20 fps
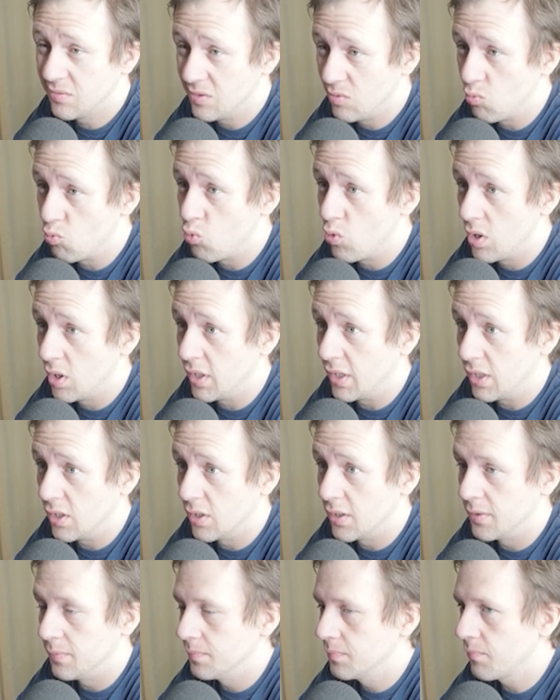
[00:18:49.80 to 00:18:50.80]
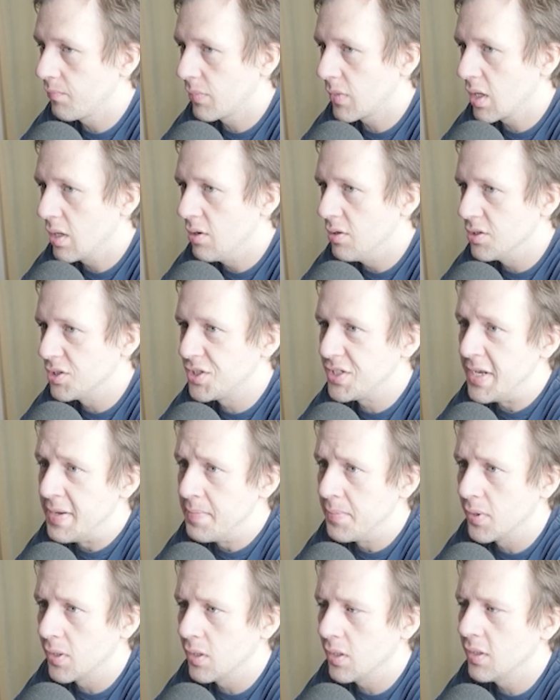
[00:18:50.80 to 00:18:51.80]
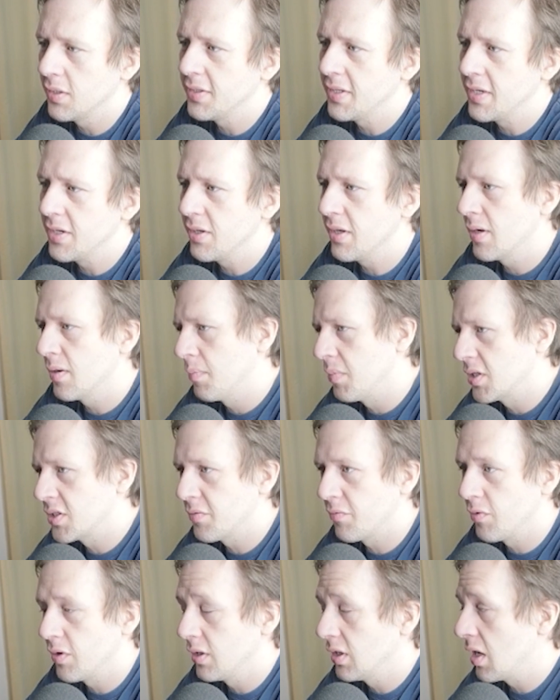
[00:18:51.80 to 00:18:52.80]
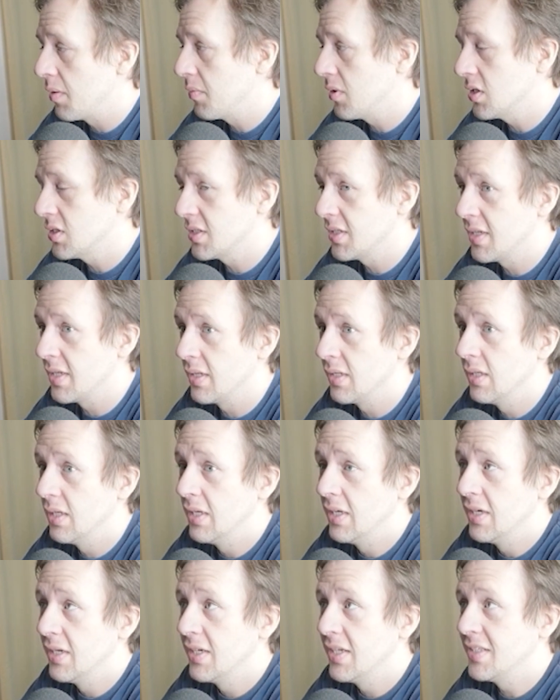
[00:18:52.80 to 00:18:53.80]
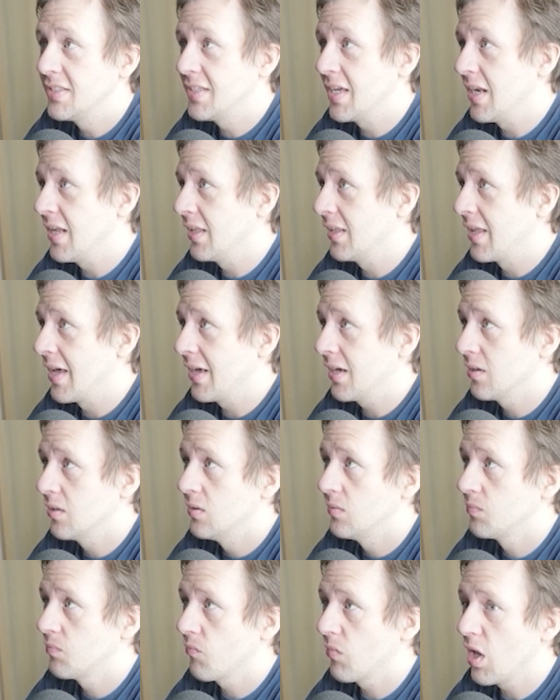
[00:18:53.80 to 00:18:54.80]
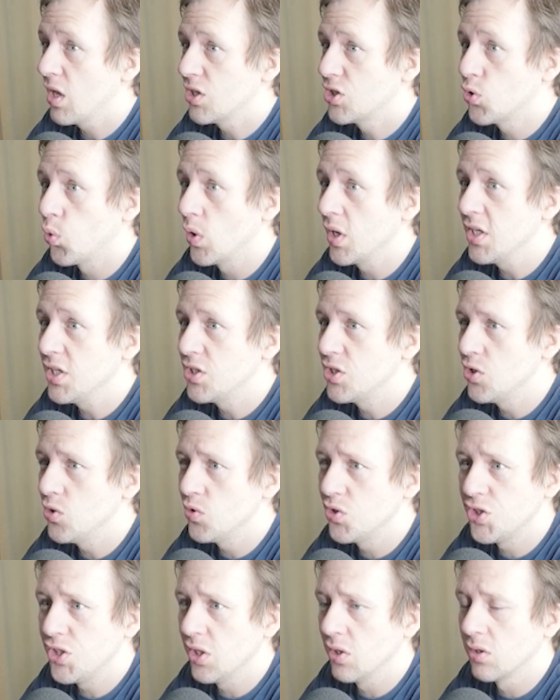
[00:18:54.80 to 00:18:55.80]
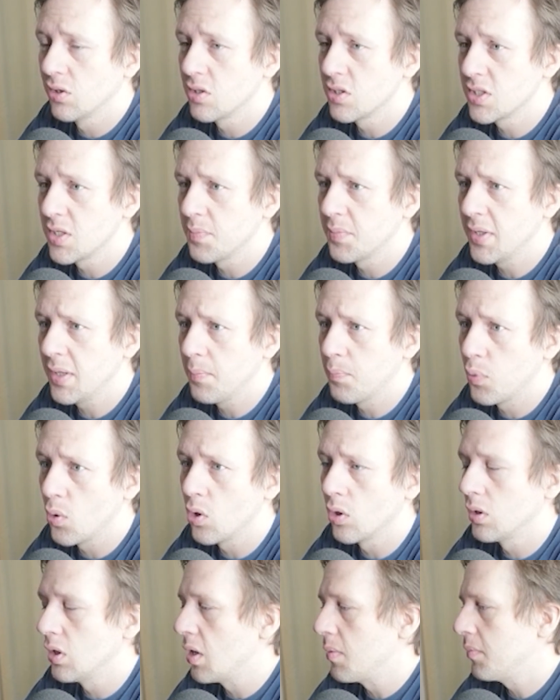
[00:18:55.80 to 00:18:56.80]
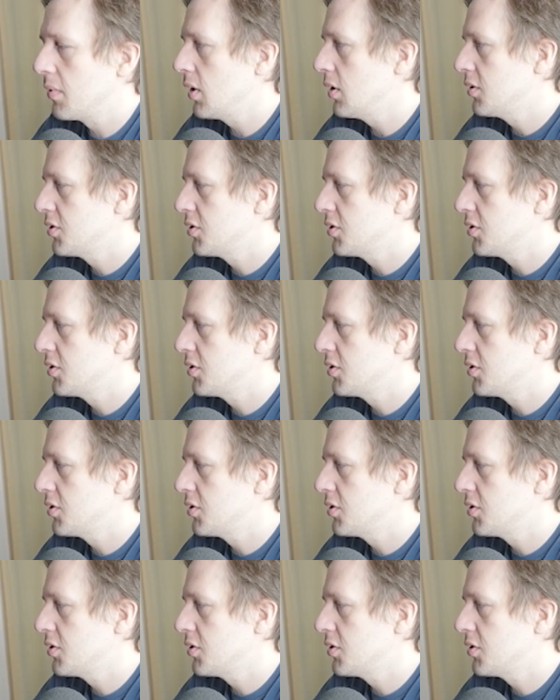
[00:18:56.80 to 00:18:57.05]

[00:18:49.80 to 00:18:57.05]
really good. You use timber and then you get a bunch of free lumbers, and then it's getting like 22 shield or something per lumber.